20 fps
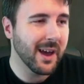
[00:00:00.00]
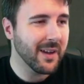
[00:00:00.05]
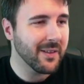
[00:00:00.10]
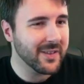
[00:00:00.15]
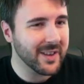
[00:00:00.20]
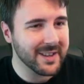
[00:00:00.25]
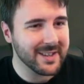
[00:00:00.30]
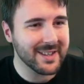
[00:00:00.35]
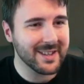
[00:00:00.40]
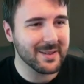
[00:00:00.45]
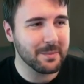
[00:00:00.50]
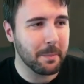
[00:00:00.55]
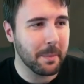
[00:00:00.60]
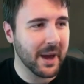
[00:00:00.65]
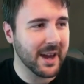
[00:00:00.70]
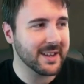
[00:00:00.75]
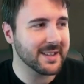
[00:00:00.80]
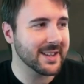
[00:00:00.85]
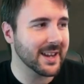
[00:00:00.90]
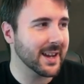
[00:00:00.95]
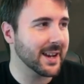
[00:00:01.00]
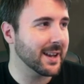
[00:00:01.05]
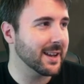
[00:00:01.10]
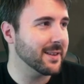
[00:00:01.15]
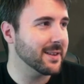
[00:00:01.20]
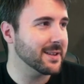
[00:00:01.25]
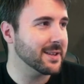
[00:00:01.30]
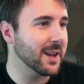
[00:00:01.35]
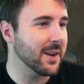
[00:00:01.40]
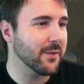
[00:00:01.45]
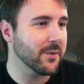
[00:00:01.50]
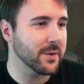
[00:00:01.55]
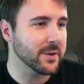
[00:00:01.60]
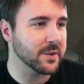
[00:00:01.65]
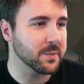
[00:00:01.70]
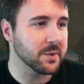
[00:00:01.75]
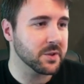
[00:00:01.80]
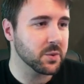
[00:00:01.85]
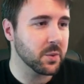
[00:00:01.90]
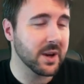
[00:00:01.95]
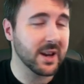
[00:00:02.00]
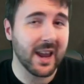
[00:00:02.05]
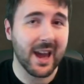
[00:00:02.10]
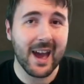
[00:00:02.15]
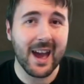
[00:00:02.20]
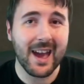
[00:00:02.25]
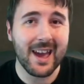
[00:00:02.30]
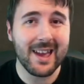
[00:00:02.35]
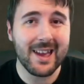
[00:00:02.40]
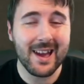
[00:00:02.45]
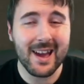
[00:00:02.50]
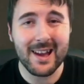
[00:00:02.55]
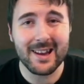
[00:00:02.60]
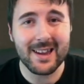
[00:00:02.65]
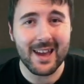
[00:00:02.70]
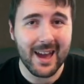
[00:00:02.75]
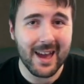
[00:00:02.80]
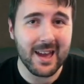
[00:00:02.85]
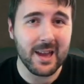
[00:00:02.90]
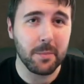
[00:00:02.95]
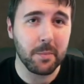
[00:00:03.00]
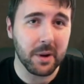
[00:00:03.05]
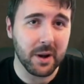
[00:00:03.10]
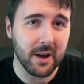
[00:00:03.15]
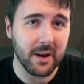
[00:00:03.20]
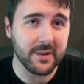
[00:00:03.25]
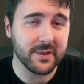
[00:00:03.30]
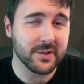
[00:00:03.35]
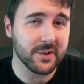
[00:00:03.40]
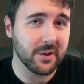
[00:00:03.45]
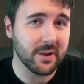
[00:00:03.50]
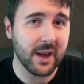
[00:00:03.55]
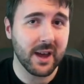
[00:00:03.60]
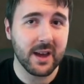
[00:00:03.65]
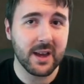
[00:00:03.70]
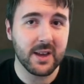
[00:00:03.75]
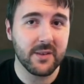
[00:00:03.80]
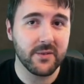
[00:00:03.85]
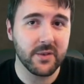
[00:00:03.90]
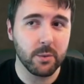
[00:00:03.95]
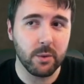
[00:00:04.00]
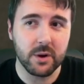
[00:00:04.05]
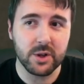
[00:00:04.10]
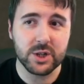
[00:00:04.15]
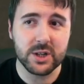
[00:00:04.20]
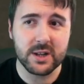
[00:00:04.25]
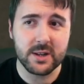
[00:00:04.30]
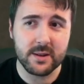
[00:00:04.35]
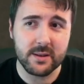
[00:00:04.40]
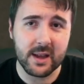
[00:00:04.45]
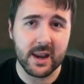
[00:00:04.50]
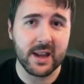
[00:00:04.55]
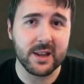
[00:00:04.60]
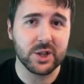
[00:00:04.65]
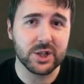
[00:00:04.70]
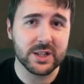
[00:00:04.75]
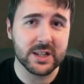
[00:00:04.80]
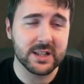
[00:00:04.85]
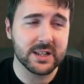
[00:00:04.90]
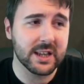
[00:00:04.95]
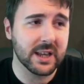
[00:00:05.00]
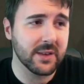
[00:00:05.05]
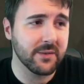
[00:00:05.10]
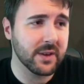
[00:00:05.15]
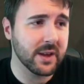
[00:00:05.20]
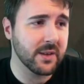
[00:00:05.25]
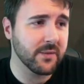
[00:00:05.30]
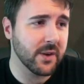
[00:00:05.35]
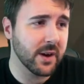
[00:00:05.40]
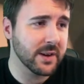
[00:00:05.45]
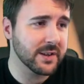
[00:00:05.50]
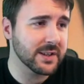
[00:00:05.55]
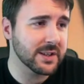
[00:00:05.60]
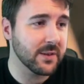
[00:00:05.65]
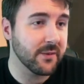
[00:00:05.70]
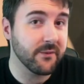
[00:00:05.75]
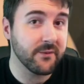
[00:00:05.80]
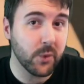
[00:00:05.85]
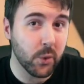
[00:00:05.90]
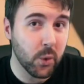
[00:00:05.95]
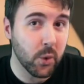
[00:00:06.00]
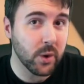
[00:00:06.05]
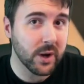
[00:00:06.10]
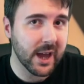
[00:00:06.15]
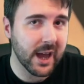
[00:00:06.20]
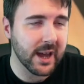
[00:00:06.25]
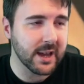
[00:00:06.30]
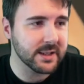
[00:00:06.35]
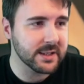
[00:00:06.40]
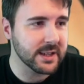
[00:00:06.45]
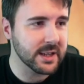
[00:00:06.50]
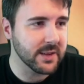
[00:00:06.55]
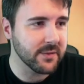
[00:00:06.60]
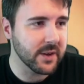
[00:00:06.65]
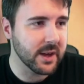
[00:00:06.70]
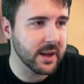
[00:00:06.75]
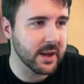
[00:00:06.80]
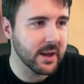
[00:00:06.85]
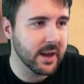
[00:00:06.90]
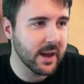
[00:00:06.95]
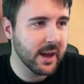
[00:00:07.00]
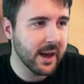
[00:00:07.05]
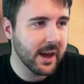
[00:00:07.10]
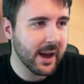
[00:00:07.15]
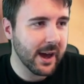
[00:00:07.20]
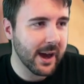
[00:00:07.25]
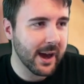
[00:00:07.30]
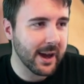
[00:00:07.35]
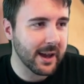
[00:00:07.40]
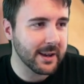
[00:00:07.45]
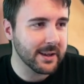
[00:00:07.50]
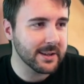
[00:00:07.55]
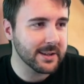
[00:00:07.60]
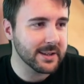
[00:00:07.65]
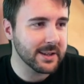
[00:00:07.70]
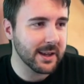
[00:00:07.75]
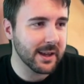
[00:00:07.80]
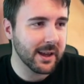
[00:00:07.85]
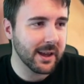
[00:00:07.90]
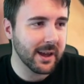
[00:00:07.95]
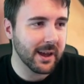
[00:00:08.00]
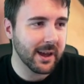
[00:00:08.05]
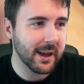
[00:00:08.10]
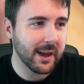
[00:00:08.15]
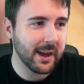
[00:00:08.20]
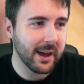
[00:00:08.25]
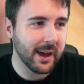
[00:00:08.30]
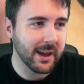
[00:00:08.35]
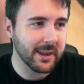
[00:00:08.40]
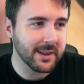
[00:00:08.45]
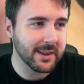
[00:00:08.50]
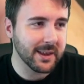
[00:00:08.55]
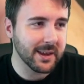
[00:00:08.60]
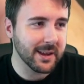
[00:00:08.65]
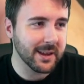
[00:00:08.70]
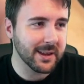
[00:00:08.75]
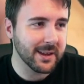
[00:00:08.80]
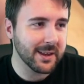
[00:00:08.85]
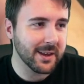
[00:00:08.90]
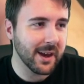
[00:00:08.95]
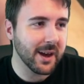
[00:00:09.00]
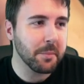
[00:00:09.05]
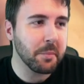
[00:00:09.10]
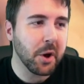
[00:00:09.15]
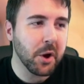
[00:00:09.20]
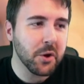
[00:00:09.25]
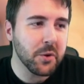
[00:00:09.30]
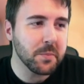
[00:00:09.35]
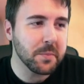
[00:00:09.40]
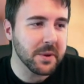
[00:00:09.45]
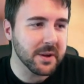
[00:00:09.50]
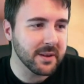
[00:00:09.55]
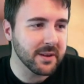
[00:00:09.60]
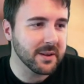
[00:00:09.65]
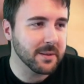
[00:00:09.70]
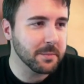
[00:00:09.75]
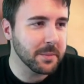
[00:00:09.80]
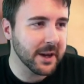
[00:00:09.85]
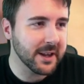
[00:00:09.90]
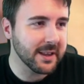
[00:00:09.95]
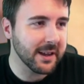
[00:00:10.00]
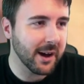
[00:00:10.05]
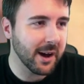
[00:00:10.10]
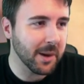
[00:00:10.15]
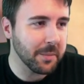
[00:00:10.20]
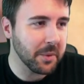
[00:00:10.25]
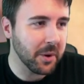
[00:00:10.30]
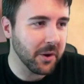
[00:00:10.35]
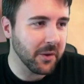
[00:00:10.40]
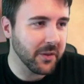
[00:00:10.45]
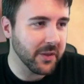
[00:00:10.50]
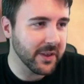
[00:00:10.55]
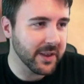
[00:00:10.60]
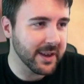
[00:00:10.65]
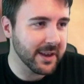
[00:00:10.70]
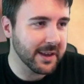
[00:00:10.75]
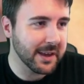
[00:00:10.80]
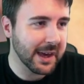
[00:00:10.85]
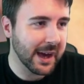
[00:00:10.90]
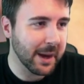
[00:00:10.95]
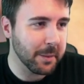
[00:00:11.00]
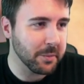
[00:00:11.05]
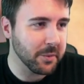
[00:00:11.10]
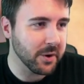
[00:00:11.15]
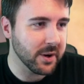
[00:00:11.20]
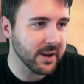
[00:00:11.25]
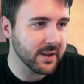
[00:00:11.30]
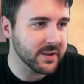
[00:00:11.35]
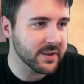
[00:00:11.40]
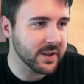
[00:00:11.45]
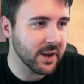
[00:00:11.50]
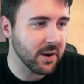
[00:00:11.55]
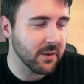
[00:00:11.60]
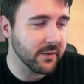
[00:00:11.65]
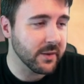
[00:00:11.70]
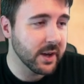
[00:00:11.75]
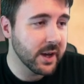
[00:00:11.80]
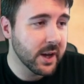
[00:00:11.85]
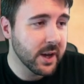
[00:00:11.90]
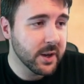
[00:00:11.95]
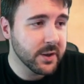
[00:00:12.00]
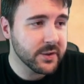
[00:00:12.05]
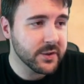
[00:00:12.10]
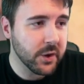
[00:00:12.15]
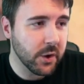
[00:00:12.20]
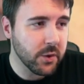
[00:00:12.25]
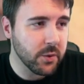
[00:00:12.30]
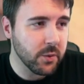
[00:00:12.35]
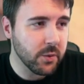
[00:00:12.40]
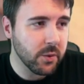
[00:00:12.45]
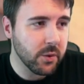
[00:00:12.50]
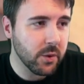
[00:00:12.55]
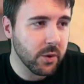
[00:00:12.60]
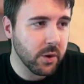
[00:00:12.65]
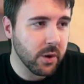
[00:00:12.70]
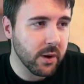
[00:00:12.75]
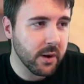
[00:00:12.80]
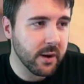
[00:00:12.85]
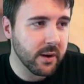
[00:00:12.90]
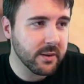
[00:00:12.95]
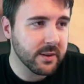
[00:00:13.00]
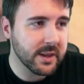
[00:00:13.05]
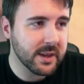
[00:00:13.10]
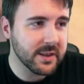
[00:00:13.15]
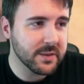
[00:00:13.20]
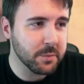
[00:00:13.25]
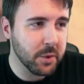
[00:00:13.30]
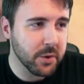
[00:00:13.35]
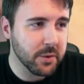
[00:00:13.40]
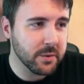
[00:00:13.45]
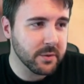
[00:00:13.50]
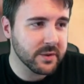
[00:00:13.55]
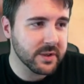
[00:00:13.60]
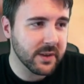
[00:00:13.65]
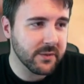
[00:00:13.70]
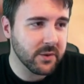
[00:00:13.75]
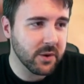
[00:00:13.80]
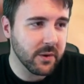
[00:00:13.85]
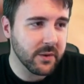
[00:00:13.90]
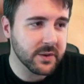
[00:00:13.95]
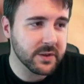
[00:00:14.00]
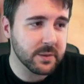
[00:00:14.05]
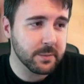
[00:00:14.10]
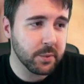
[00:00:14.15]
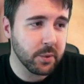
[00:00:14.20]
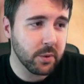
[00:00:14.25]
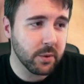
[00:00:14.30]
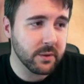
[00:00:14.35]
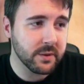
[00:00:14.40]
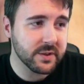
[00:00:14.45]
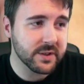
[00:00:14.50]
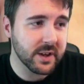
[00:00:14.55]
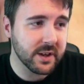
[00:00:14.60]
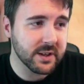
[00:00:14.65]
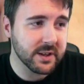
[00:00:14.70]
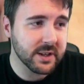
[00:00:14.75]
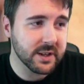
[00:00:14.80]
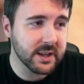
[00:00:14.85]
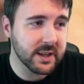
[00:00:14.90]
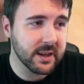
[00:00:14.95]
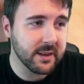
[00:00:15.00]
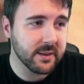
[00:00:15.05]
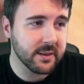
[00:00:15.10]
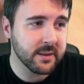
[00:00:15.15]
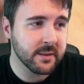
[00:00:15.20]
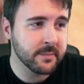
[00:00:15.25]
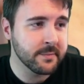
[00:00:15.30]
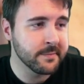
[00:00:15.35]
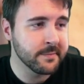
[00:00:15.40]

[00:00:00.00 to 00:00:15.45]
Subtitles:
this is basically the difference between A and A plus, okay? If you're watching an HD TV versus a 4K TV, and I'm hoping you can pick that up on the camera itself. So these models have got the supports underneath,